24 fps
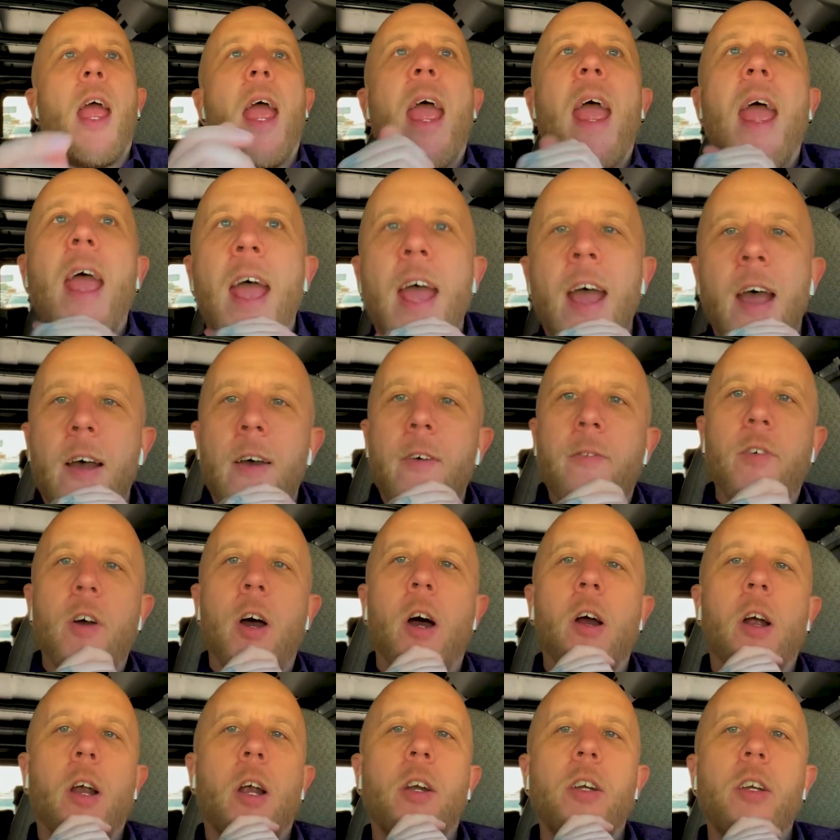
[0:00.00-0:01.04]
have
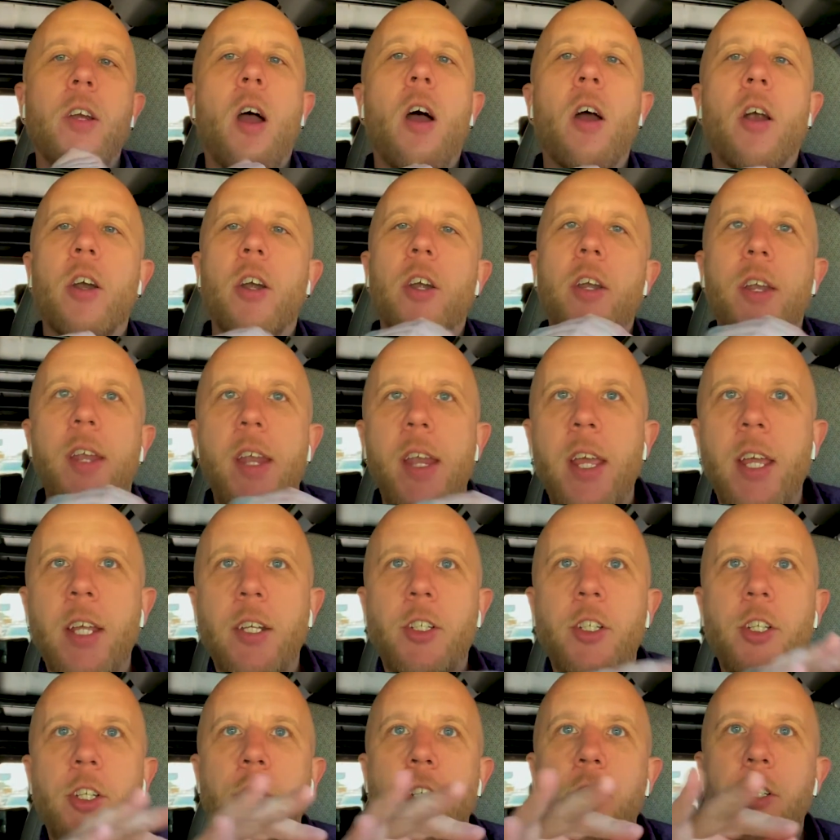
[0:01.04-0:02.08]
our
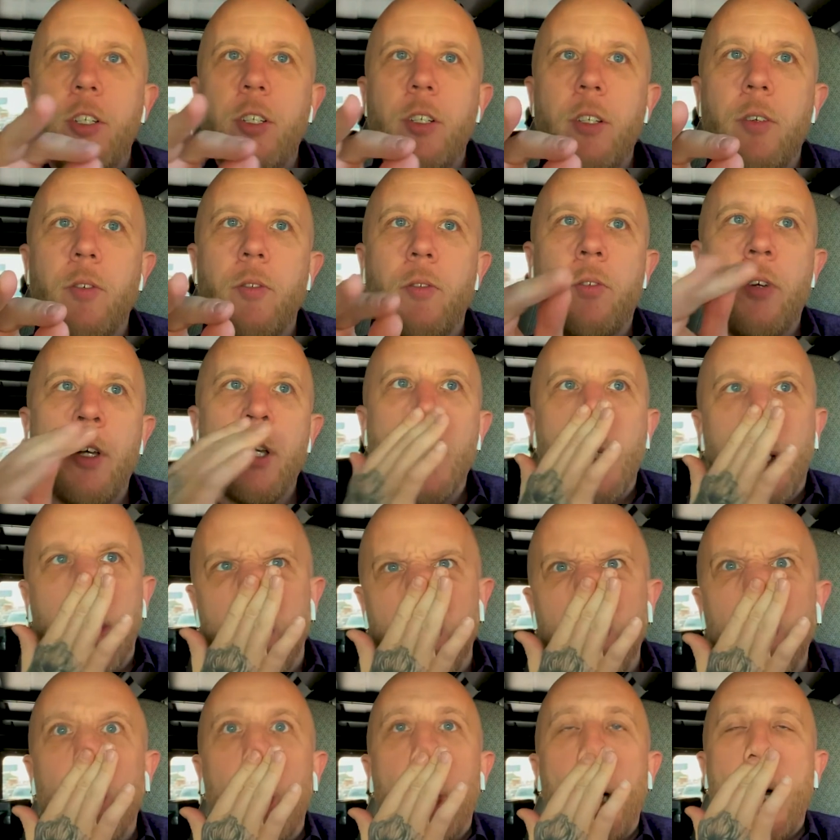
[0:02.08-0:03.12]
niche
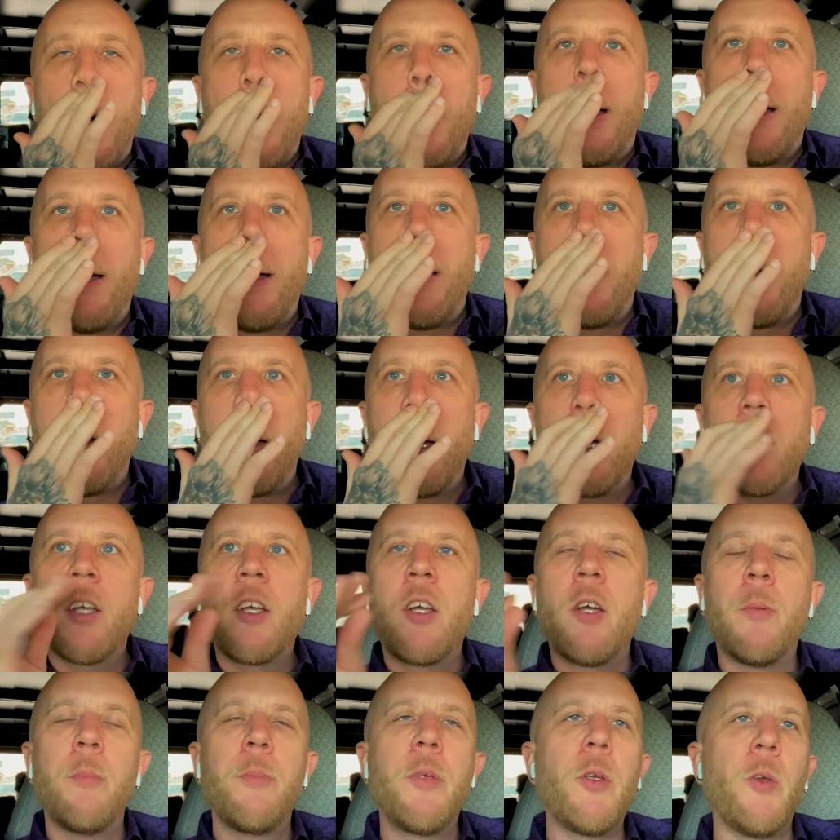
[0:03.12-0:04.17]
little
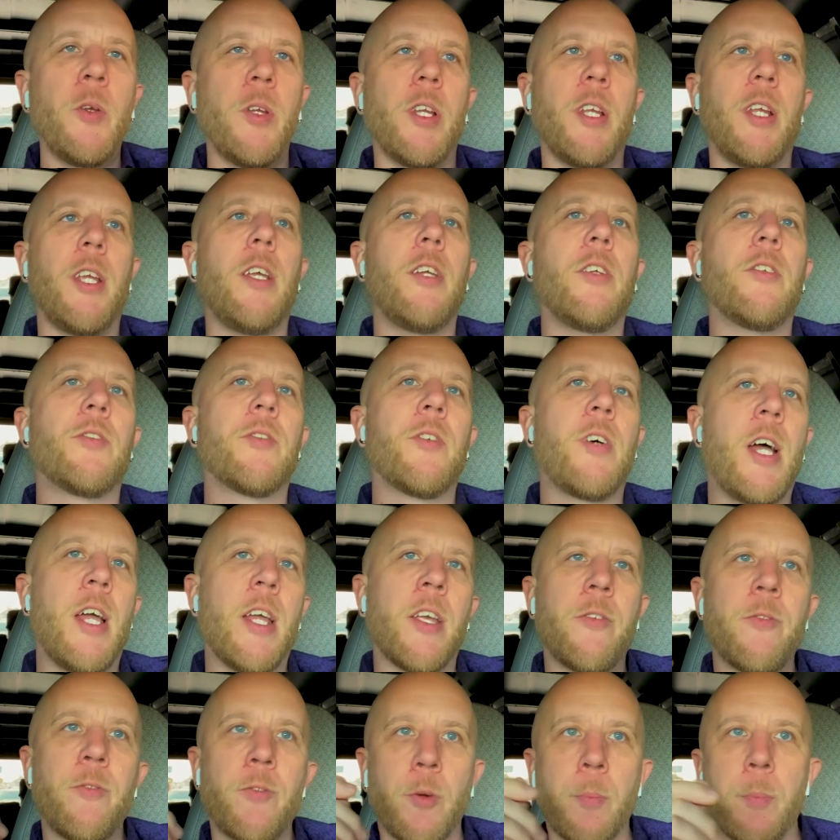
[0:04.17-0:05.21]
communities,
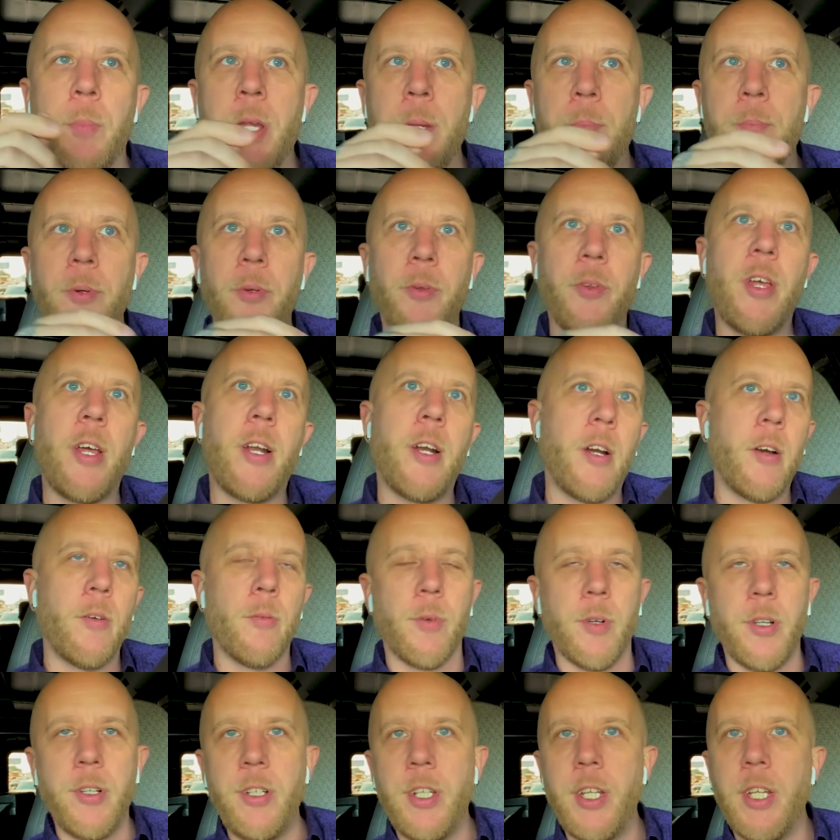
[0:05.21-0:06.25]
like for people that are
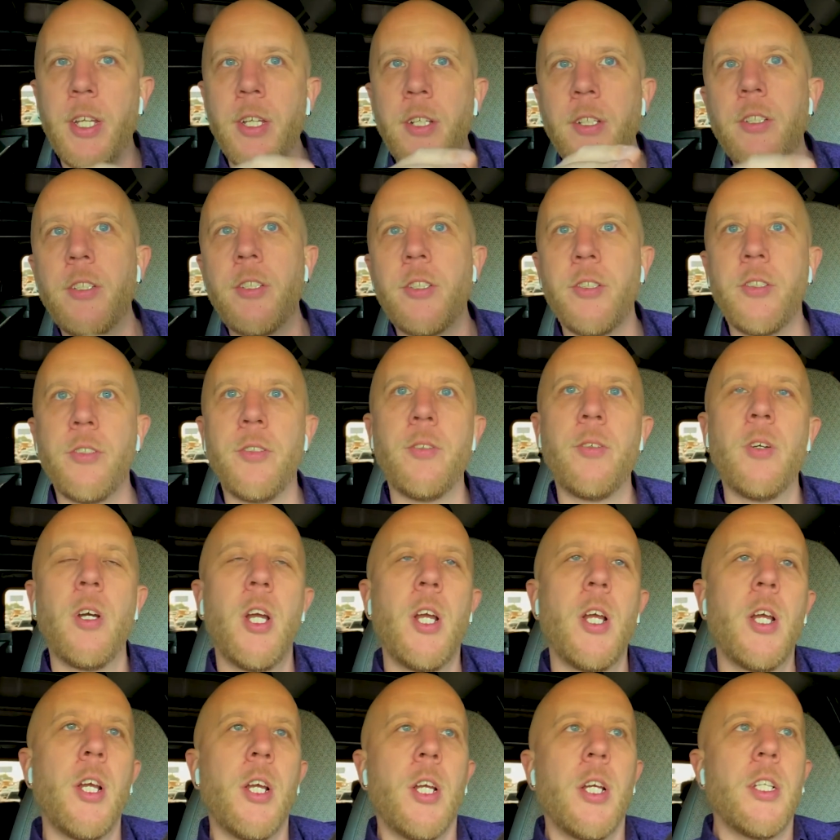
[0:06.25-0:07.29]
really into,
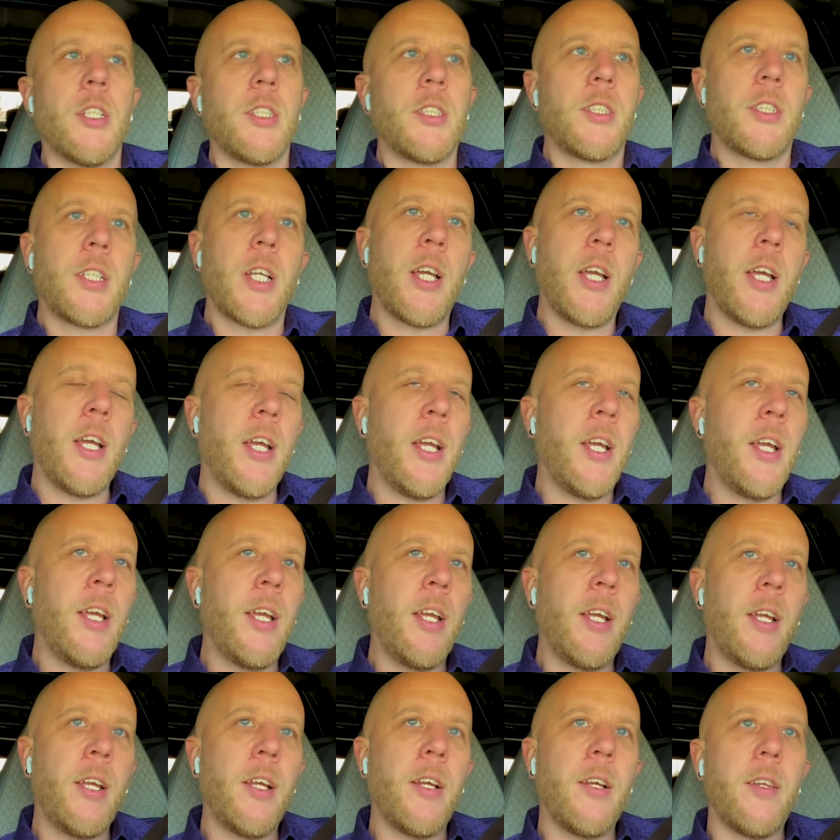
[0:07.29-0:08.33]

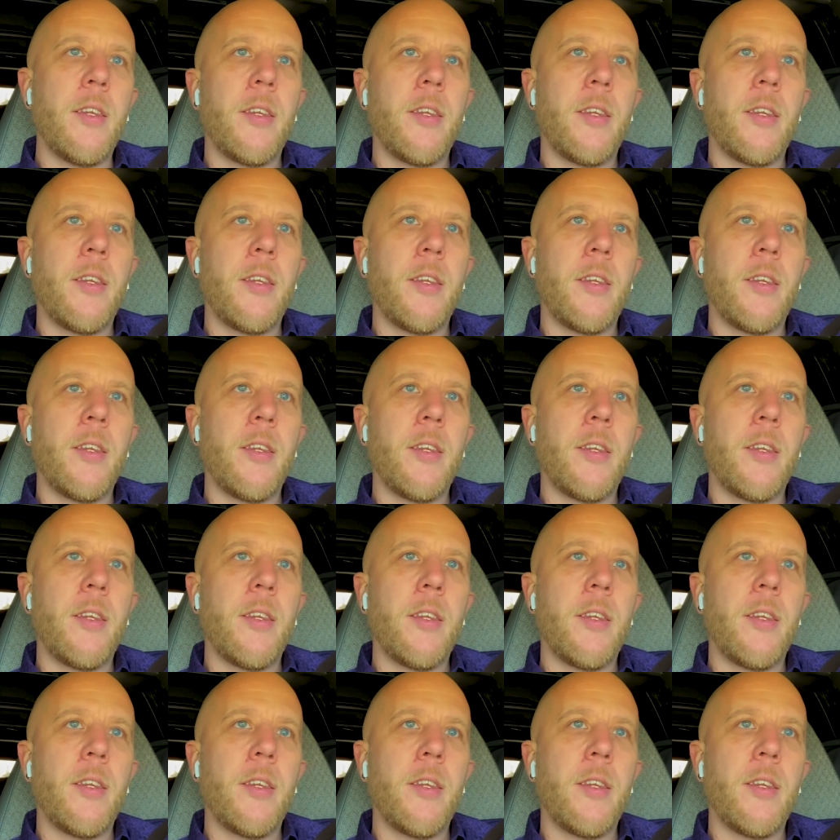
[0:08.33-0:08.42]
say,